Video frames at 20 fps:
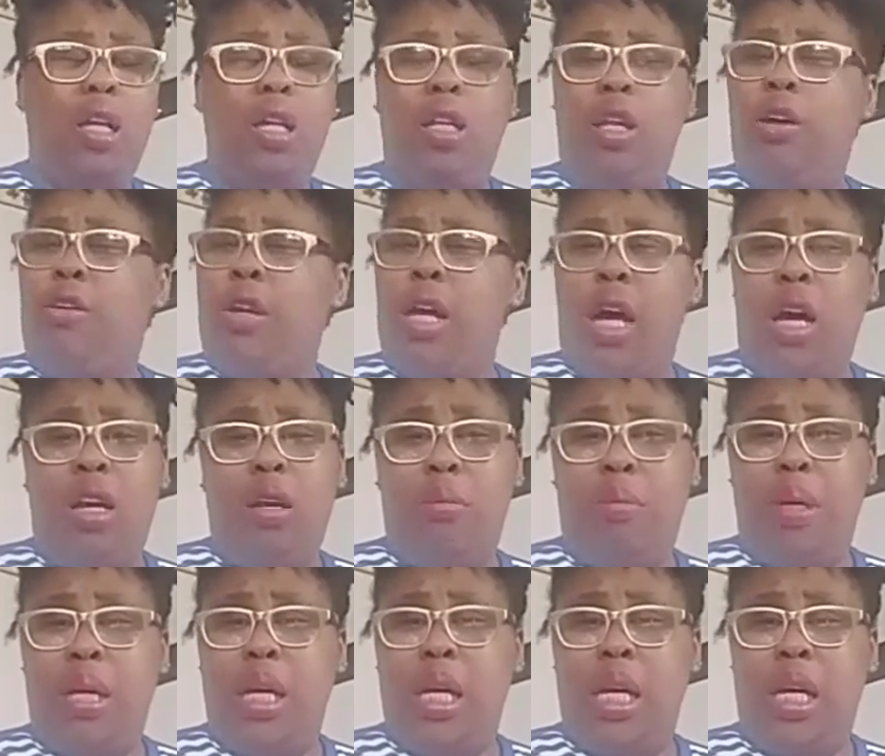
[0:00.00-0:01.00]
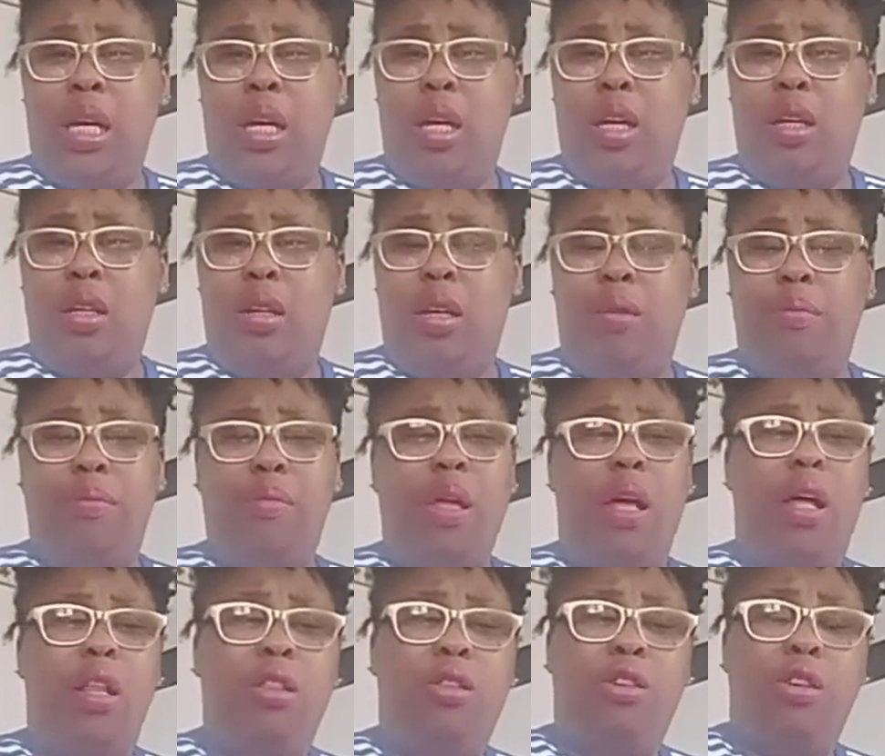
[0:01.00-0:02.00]
learn how to be
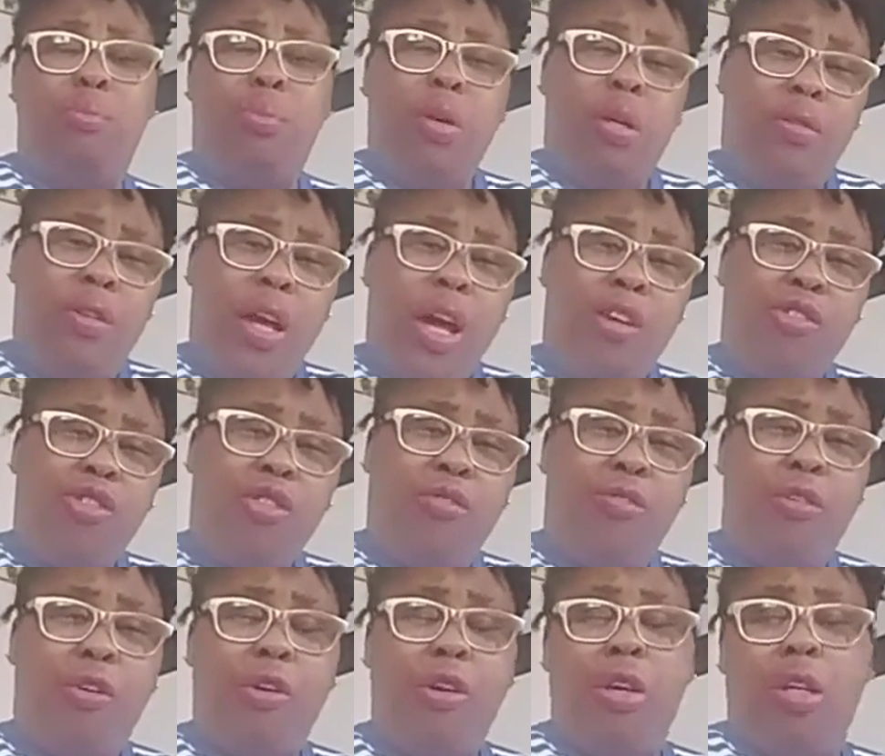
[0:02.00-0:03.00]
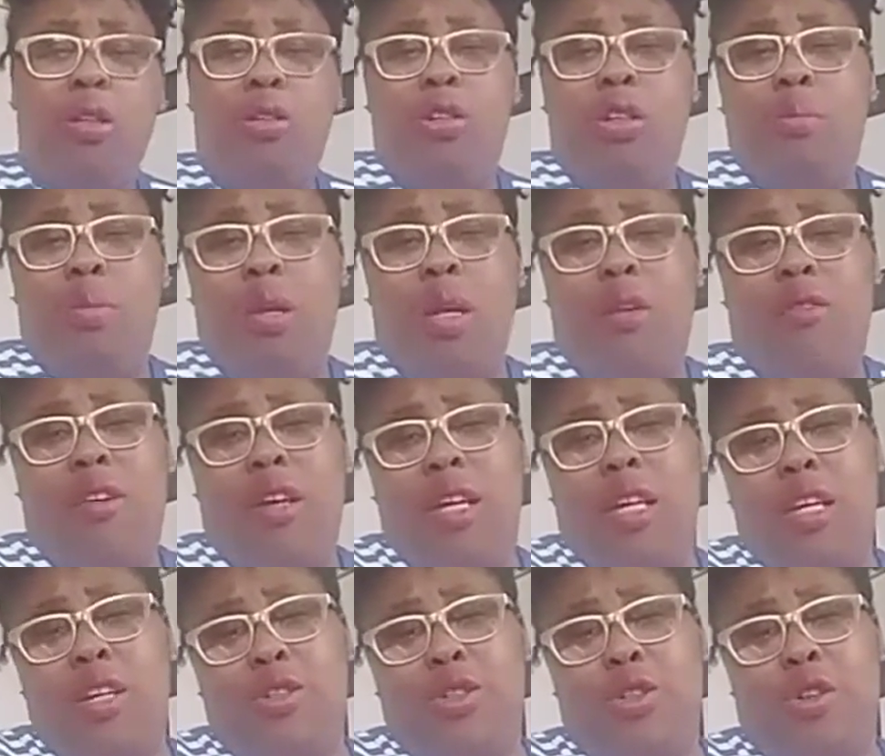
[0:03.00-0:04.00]
a little bit of an extrovert and a little bit of an
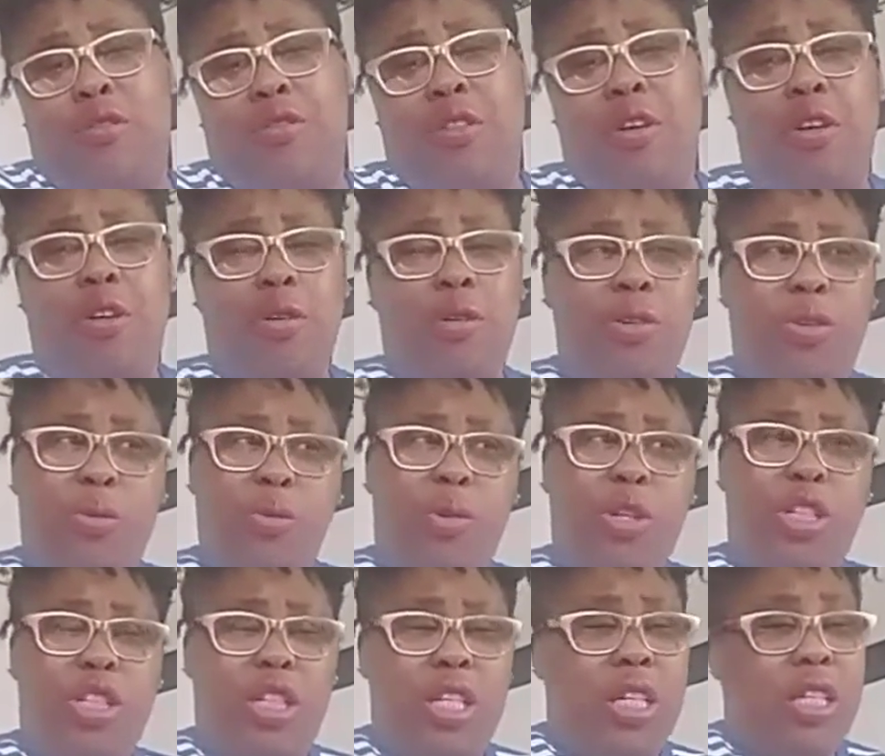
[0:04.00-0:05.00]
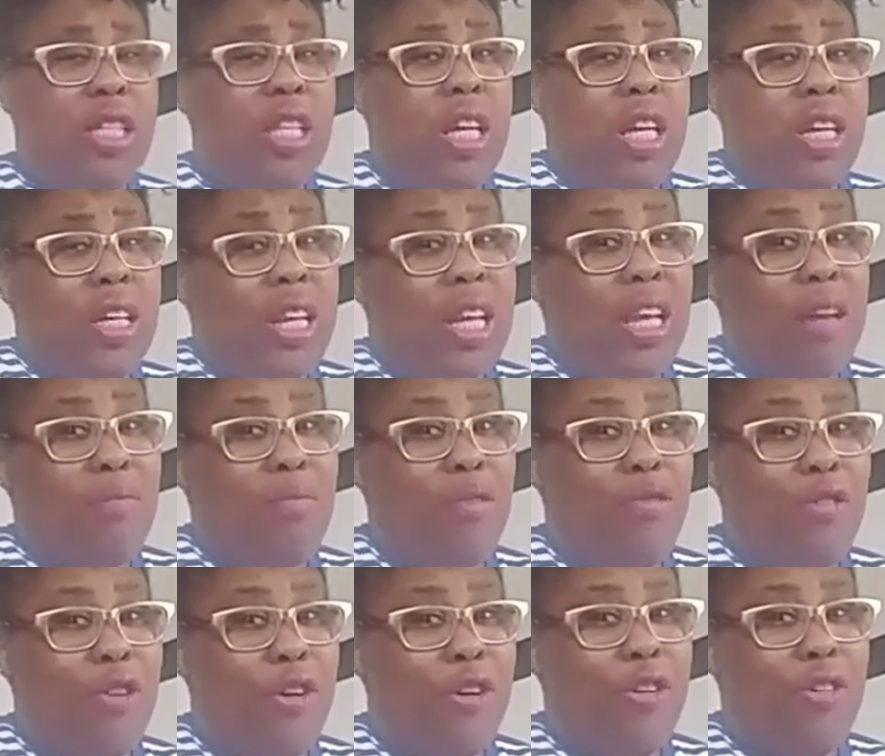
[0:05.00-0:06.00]
introvert, which is an
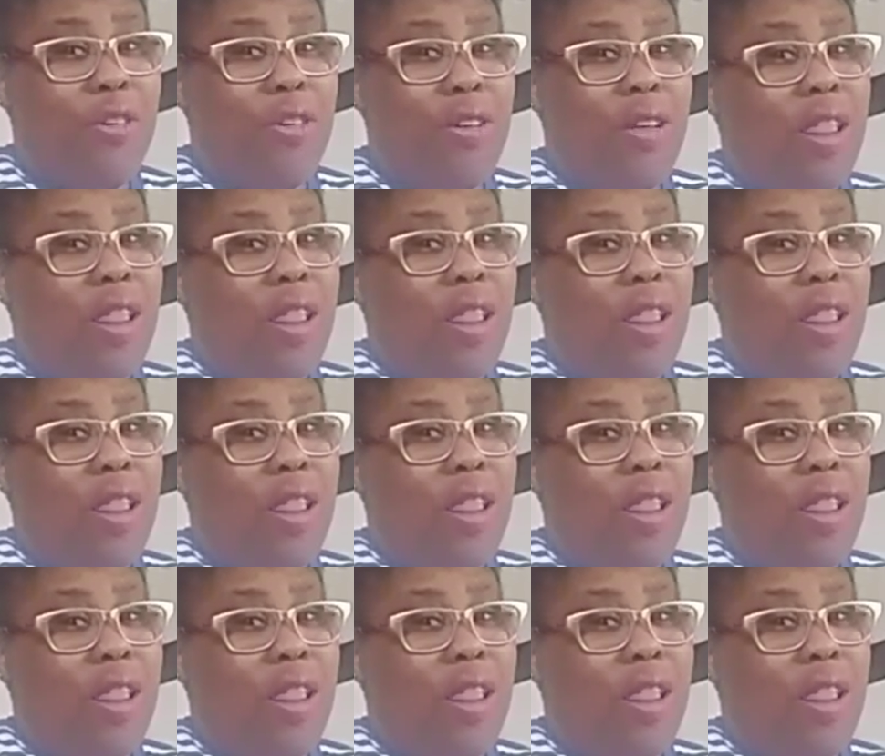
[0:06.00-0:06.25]
ambivert.